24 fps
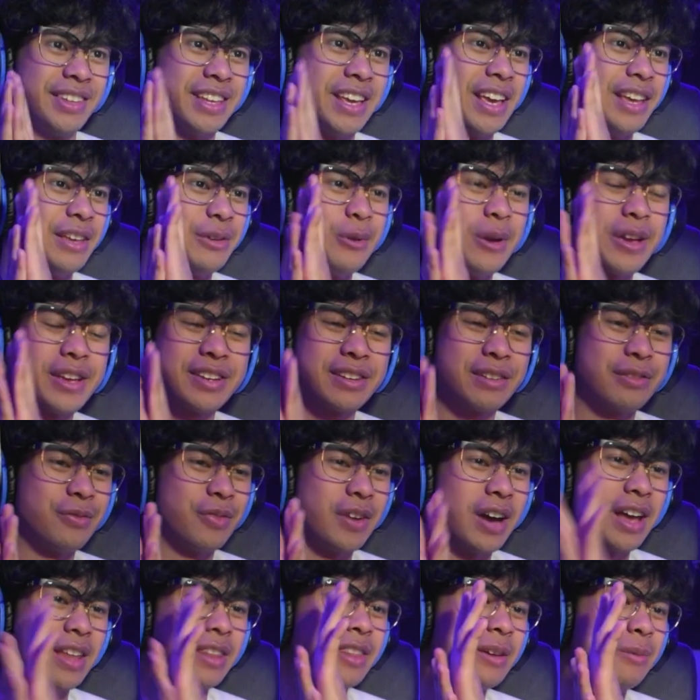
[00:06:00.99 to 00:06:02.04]
Yeah, you ain't gonna
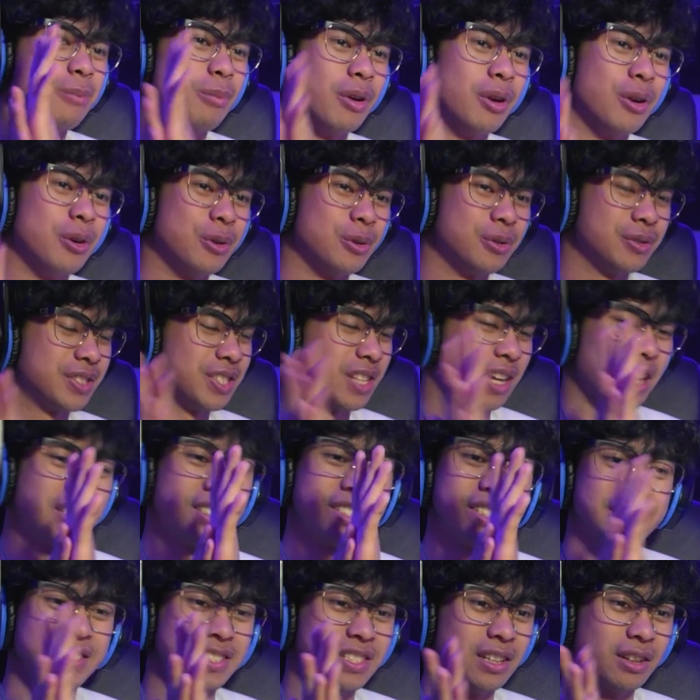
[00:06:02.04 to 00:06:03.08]
find him, bro.
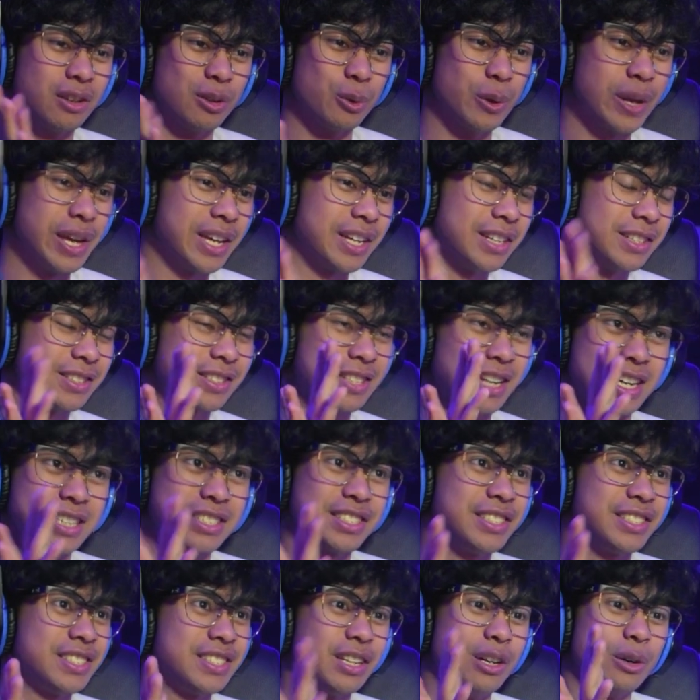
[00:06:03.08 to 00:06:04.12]
Sanji's still awake.
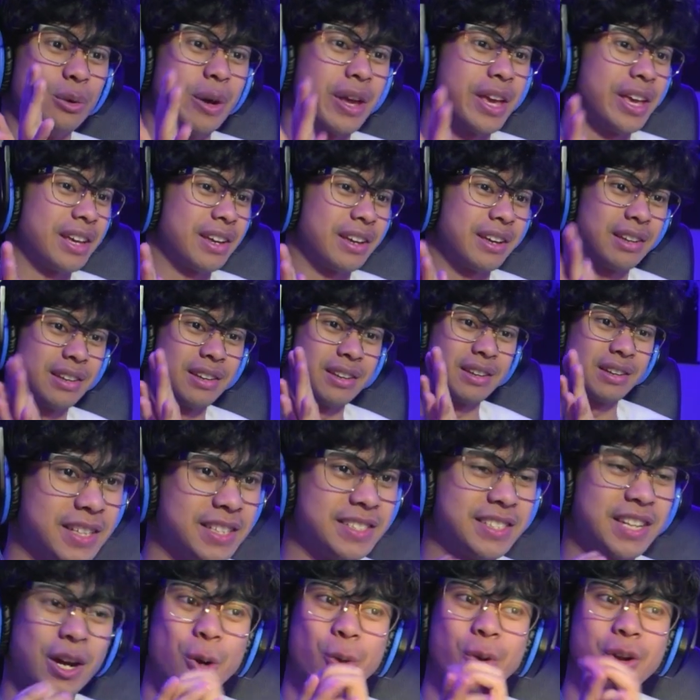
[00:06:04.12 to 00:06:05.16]

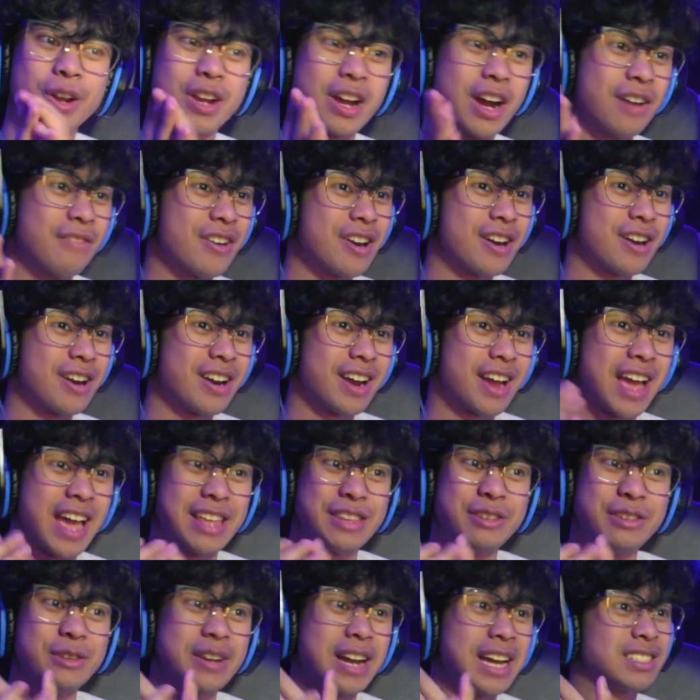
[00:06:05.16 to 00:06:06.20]
He's gonna recover.
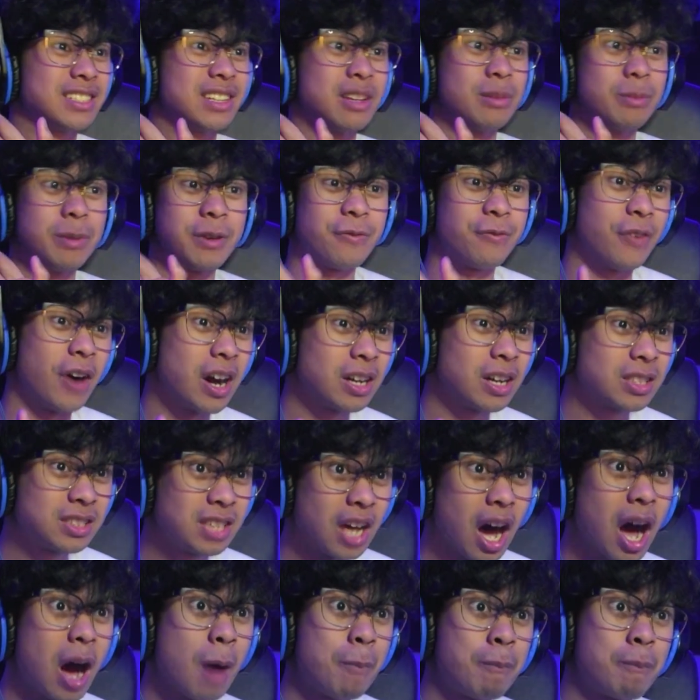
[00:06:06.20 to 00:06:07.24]
And you guys are gonna be fucked
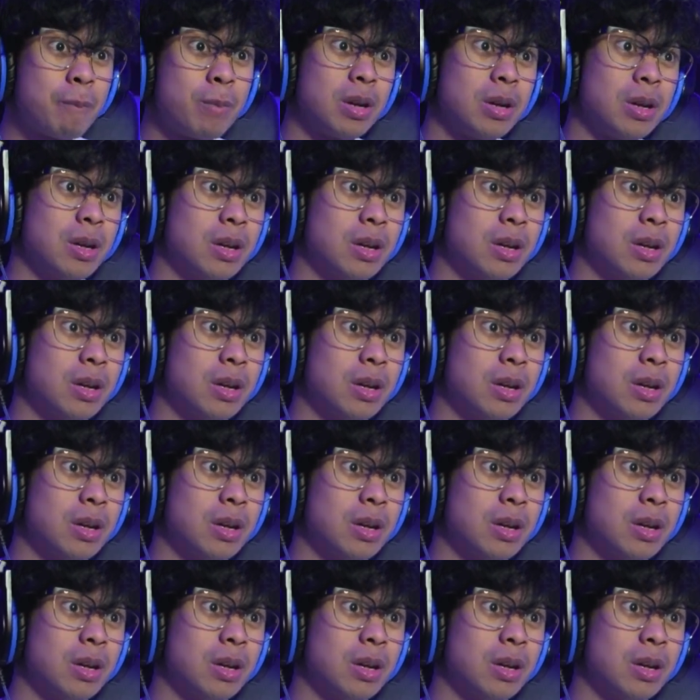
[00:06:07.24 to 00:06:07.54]
up.